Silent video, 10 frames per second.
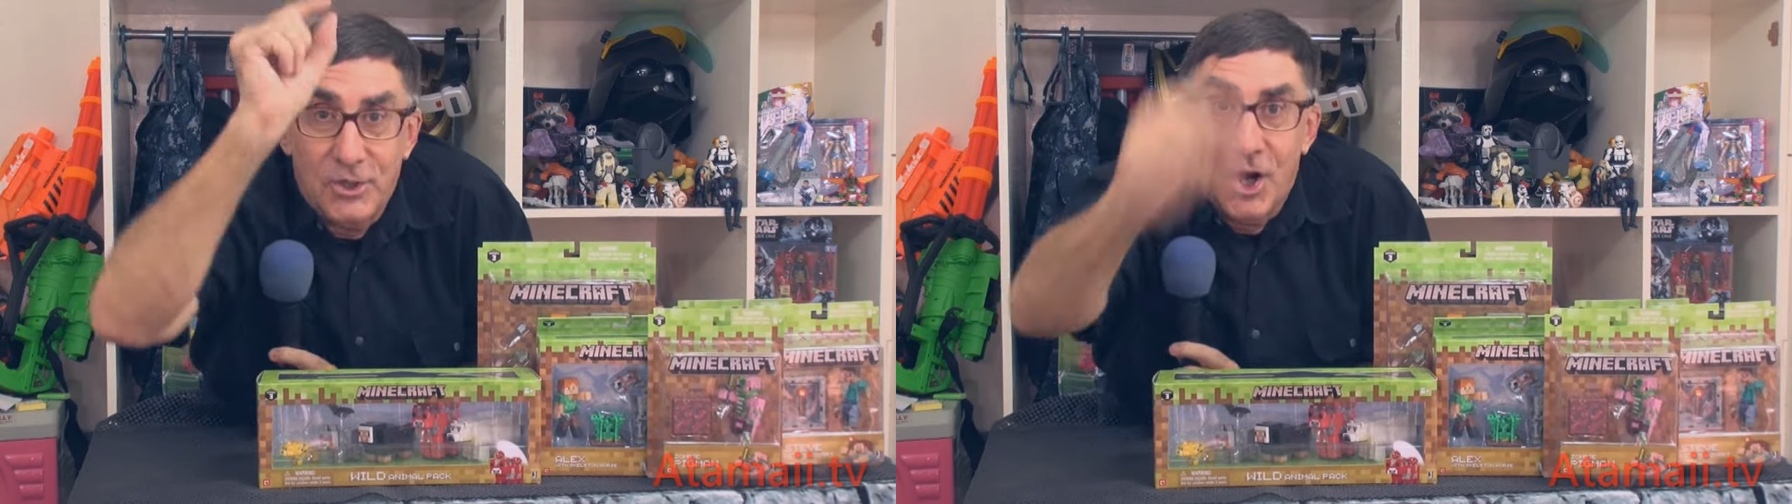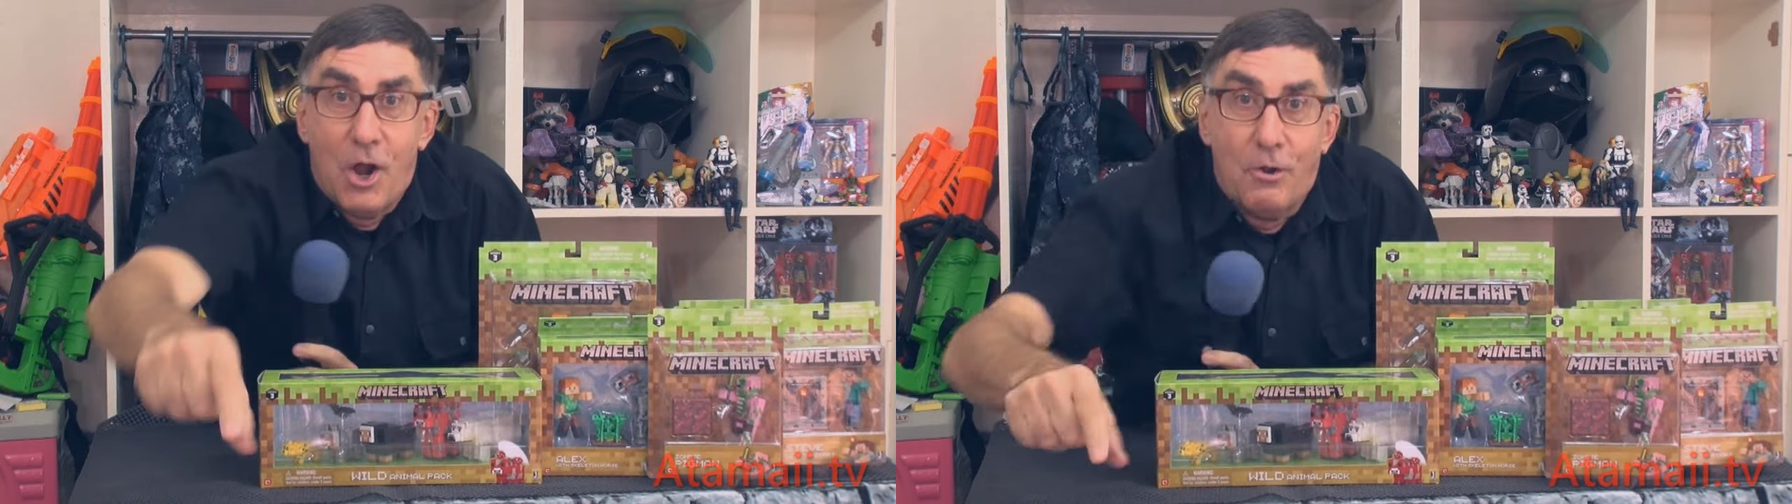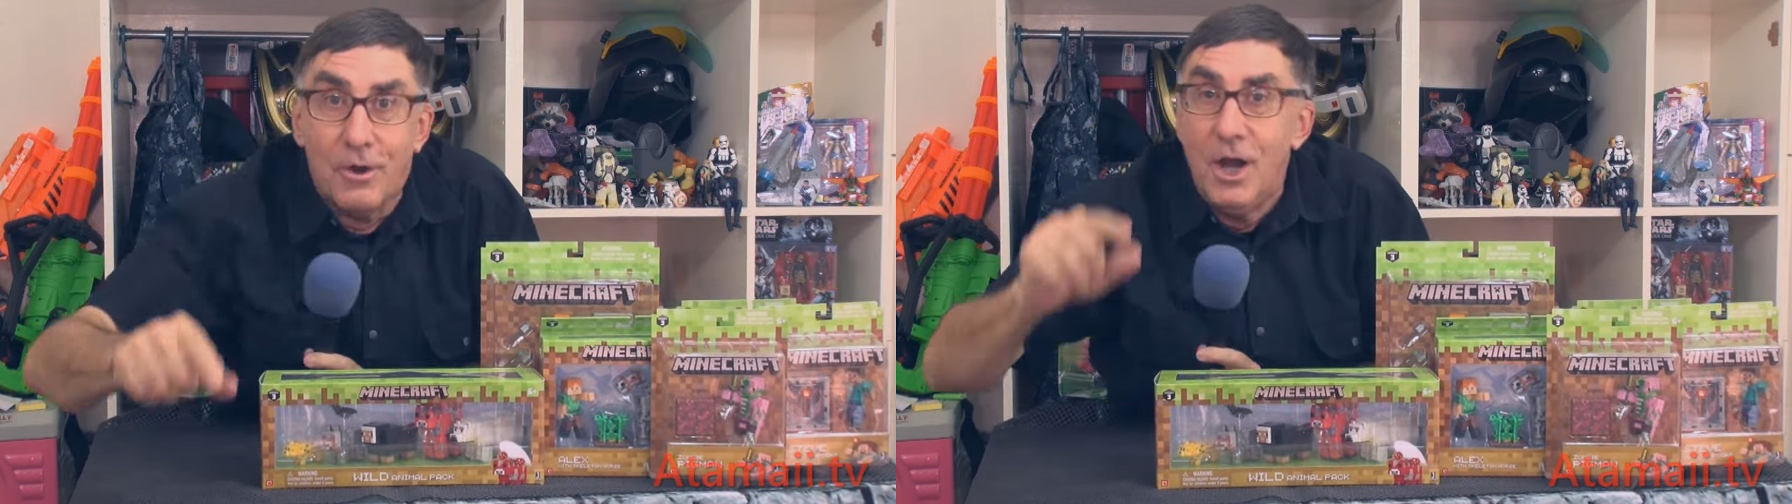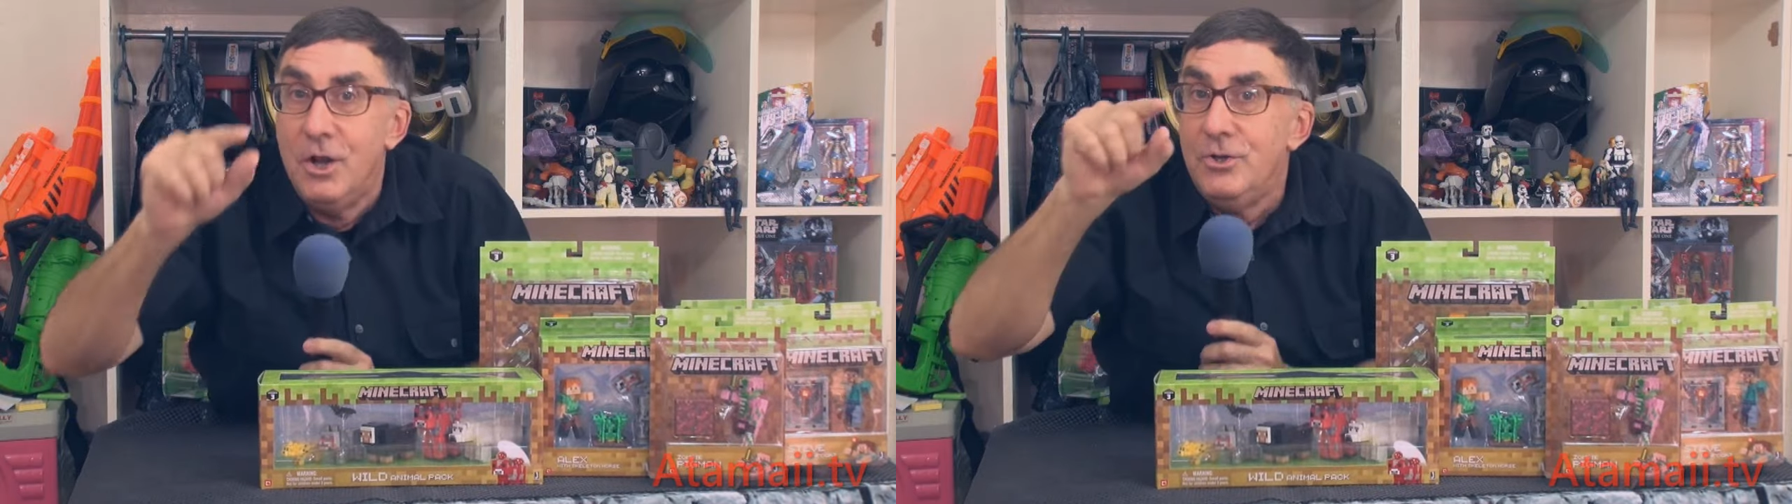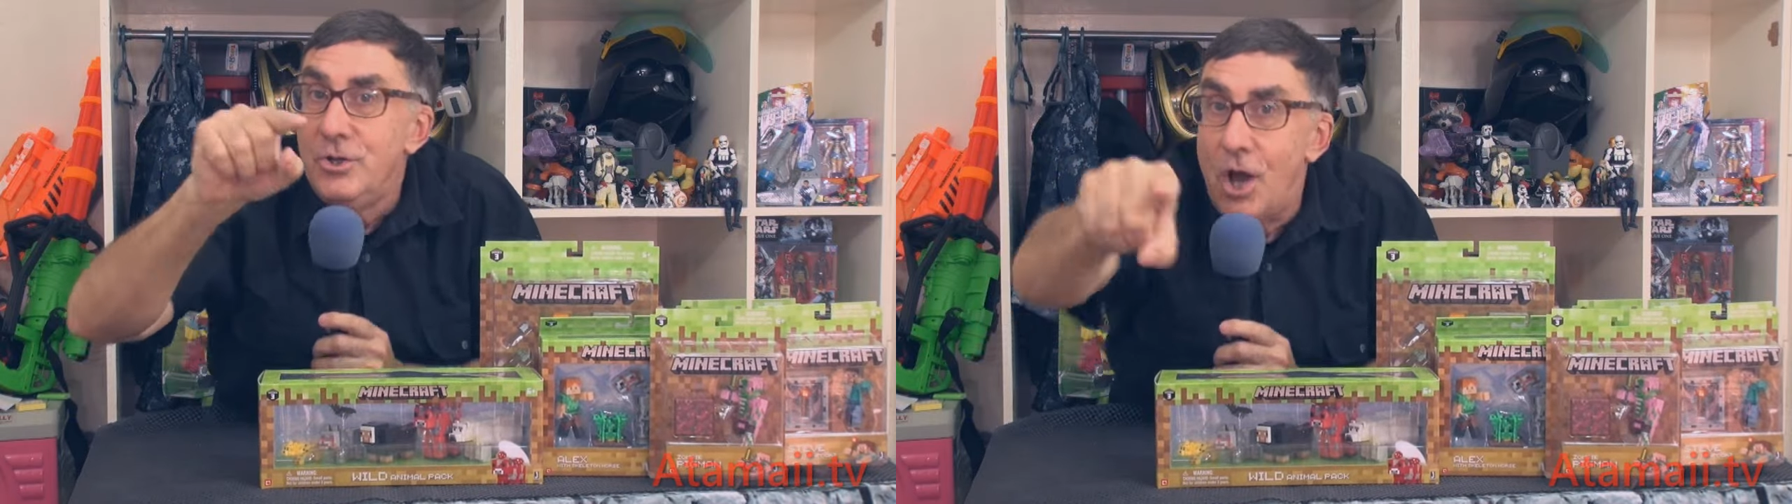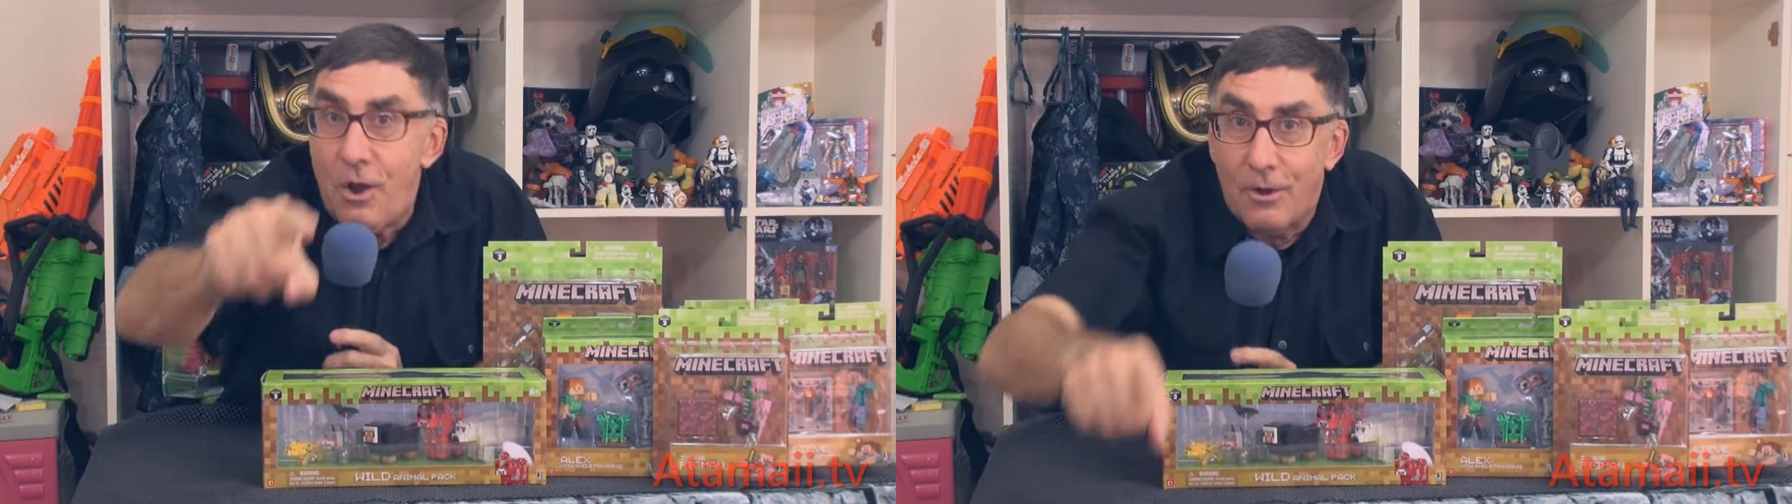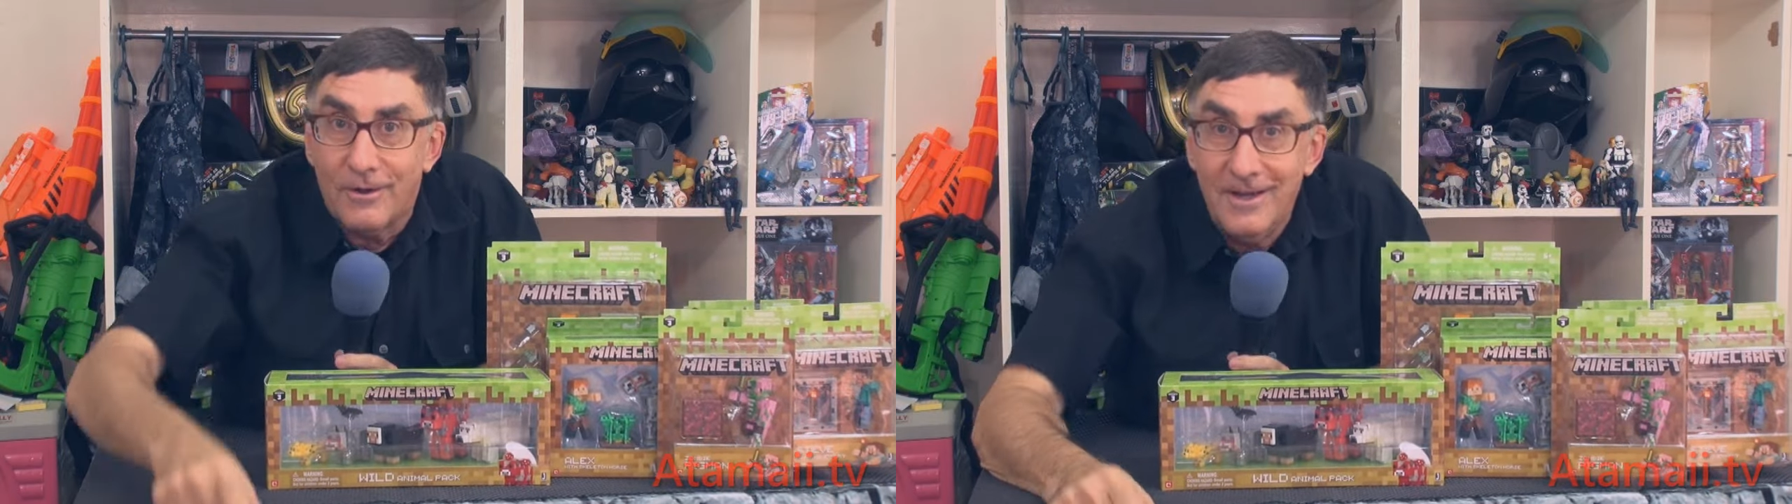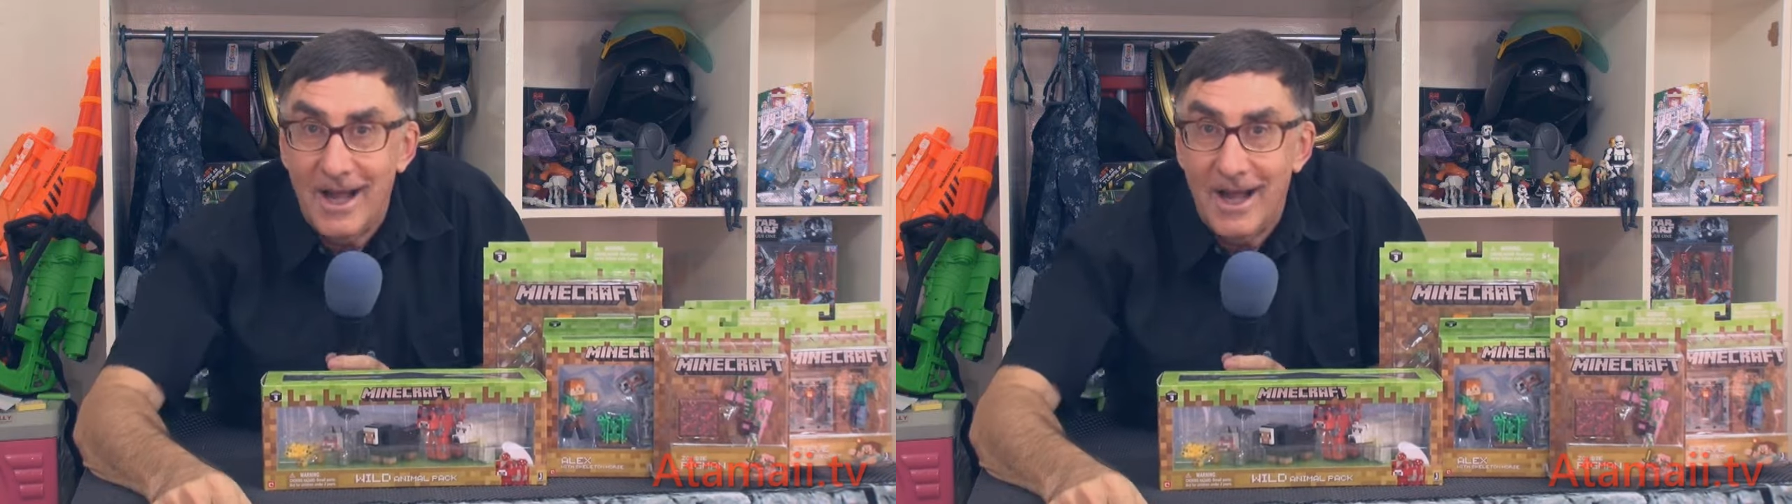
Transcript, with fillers: No, no,